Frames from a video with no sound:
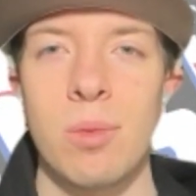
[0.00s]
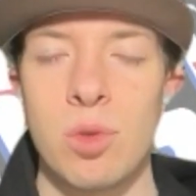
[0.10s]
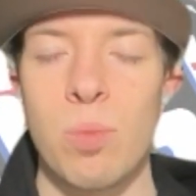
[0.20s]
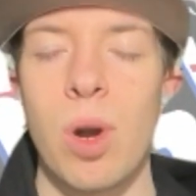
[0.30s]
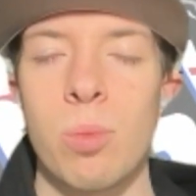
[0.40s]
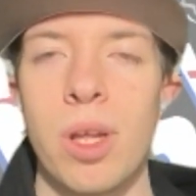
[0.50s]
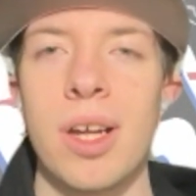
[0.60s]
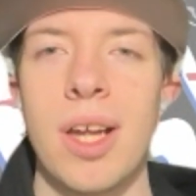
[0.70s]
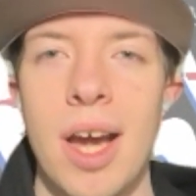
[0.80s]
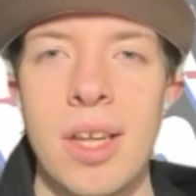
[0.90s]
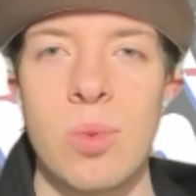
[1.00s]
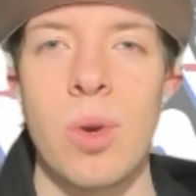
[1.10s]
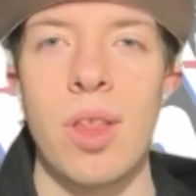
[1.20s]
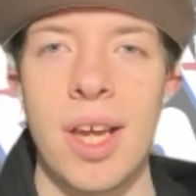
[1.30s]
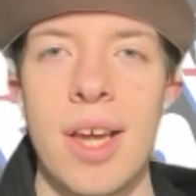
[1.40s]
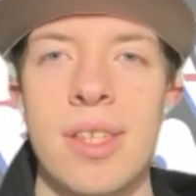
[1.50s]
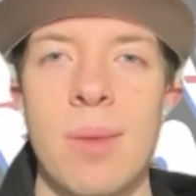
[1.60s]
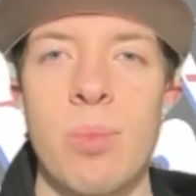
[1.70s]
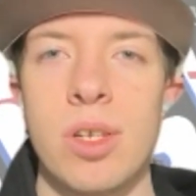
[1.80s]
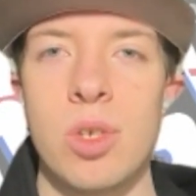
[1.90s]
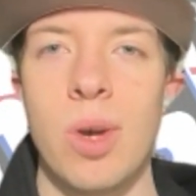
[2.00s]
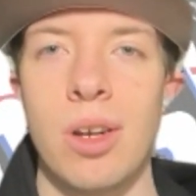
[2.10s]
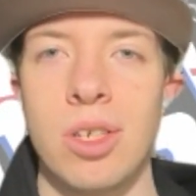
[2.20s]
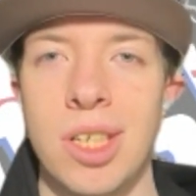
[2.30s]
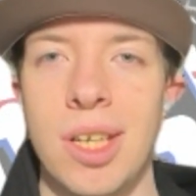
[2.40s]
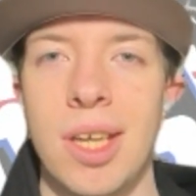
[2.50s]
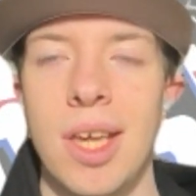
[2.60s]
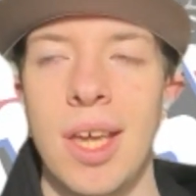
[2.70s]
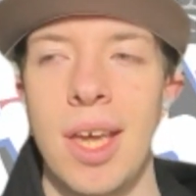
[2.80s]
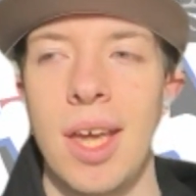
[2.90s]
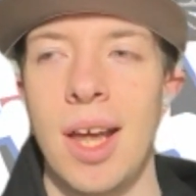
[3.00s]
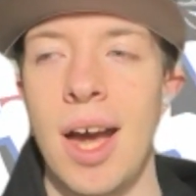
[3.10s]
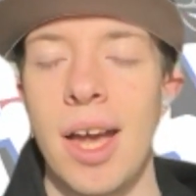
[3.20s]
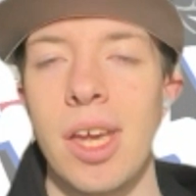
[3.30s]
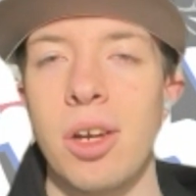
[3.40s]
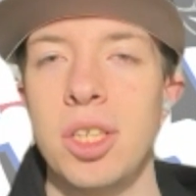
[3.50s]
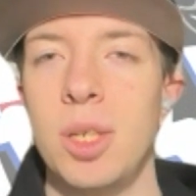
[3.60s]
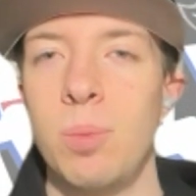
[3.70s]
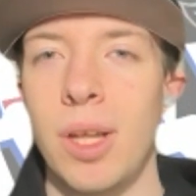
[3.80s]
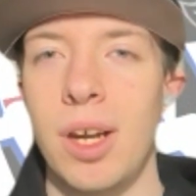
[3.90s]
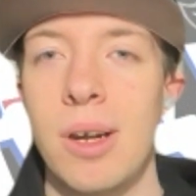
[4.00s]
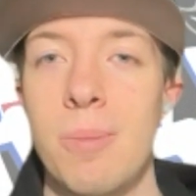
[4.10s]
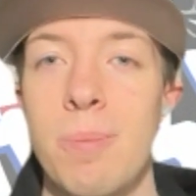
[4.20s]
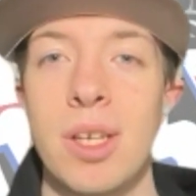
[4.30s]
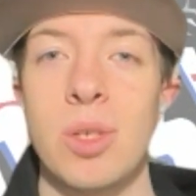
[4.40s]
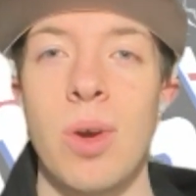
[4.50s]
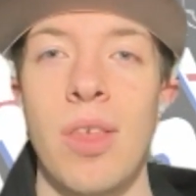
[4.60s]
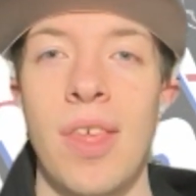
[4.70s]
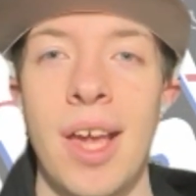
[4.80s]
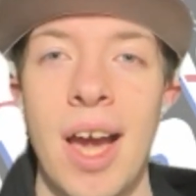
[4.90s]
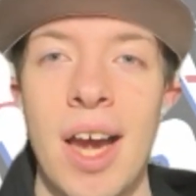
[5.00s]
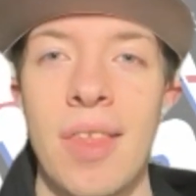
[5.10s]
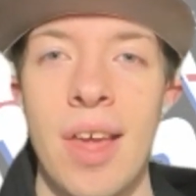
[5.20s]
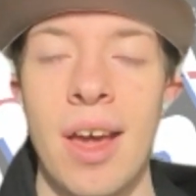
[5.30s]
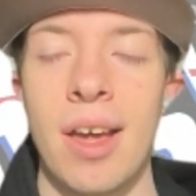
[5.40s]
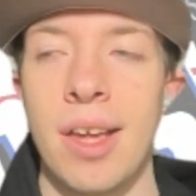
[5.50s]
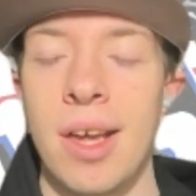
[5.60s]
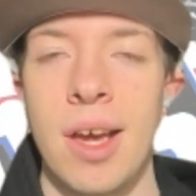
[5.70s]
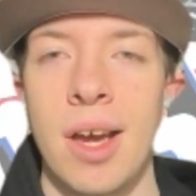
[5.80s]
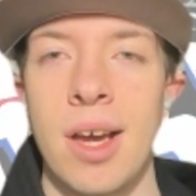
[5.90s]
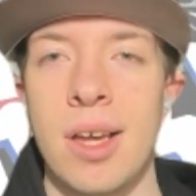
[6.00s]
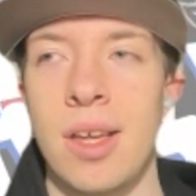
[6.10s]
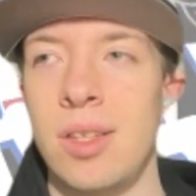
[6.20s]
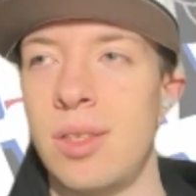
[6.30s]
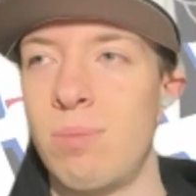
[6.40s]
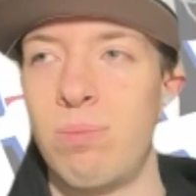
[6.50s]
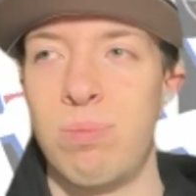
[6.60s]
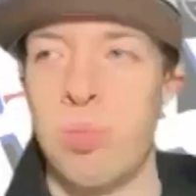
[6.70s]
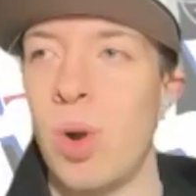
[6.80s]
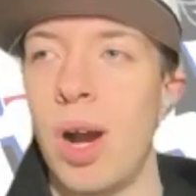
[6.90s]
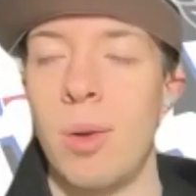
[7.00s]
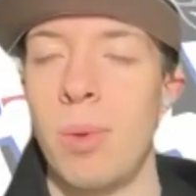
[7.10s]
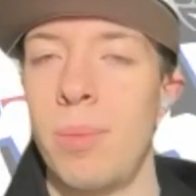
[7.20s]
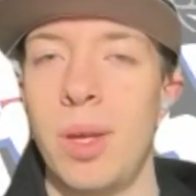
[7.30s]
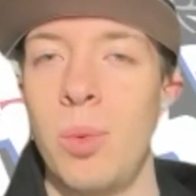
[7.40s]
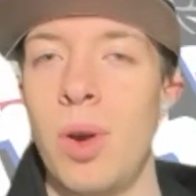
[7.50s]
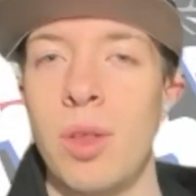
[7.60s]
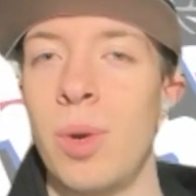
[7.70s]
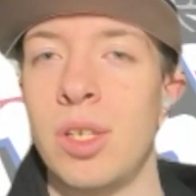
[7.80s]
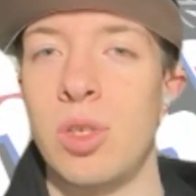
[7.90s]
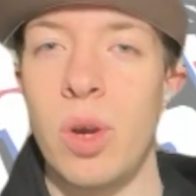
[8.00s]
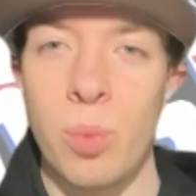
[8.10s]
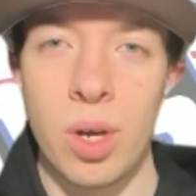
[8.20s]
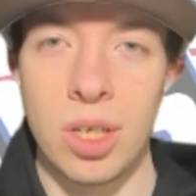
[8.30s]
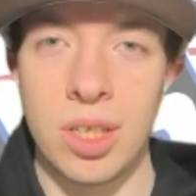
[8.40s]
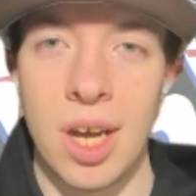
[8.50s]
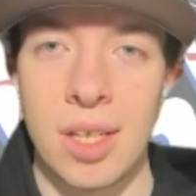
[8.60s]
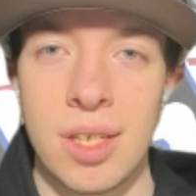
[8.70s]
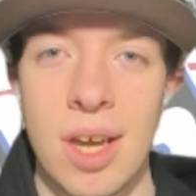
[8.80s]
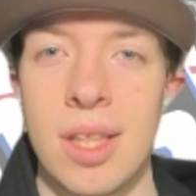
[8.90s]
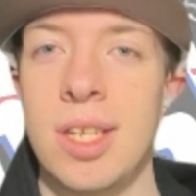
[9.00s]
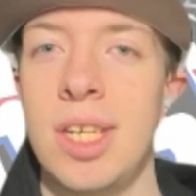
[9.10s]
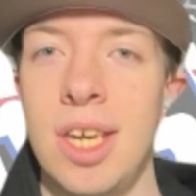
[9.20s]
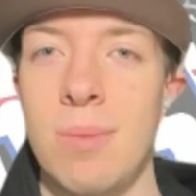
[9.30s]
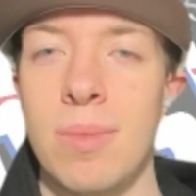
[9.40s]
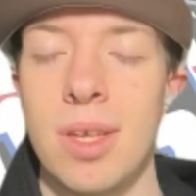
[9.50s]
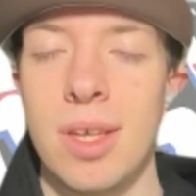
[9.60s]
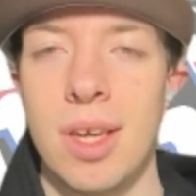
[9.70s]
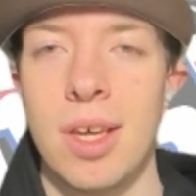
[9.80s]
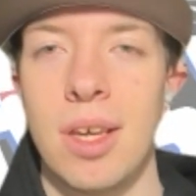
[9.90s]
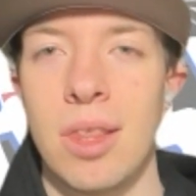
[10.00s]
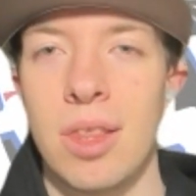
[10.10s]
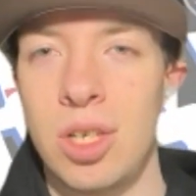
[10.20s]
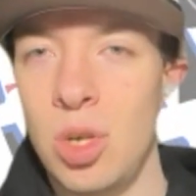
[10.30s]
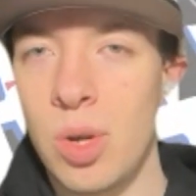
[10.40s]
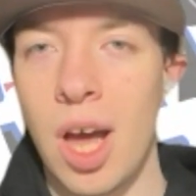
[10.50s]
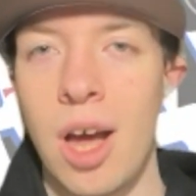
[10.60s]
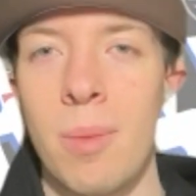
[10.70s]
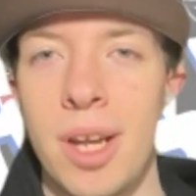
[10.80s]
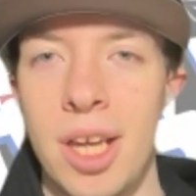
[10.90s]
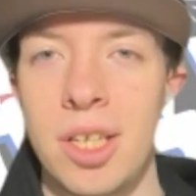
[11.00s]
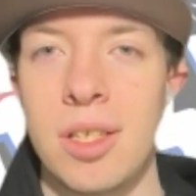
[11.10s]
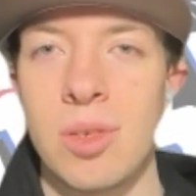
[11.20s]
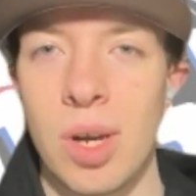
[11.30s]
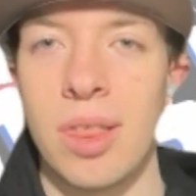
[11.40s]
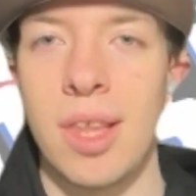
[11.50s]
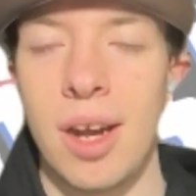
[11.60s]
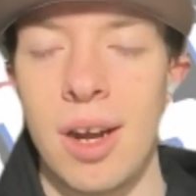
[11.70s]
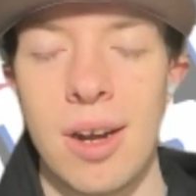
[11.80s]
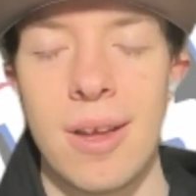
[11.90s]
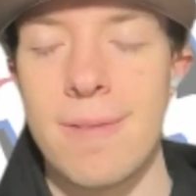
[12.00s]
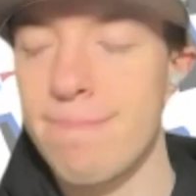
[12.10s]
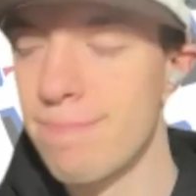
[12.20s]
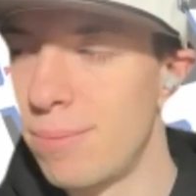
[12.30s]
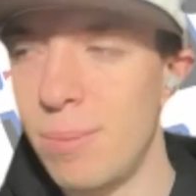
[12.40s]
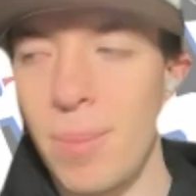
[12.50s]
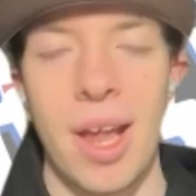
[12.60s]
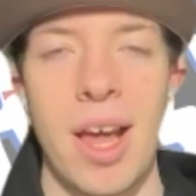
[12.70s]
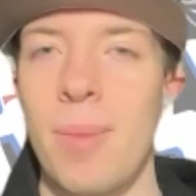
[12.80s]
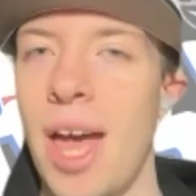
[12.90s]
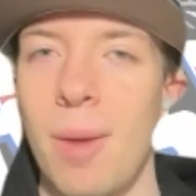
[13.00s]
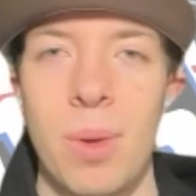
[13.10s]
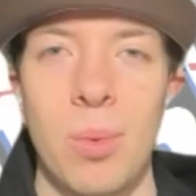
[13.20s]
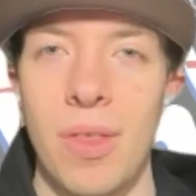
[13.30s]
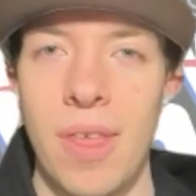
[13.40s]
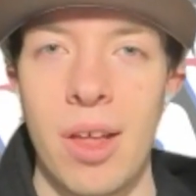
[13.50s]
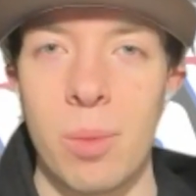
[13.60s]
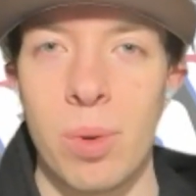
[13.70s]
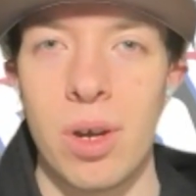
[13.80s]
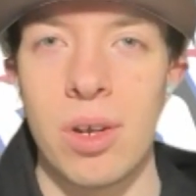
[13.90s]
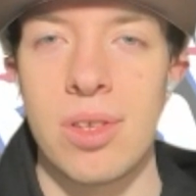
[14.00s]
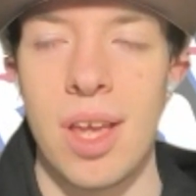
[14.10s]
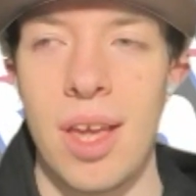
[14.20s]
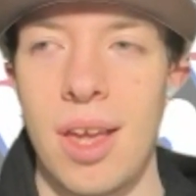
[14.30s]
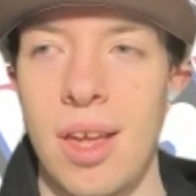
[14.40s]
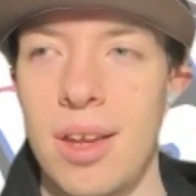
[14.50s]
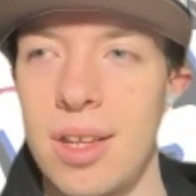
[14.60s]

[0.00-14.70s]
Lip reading: spark plug guys, one of the guys that brings you energy, and a high energy player mixed with a guy that has probably one of the best three-point shots on the team. The two combinations right there, man, I'm happy with Alec Burks. And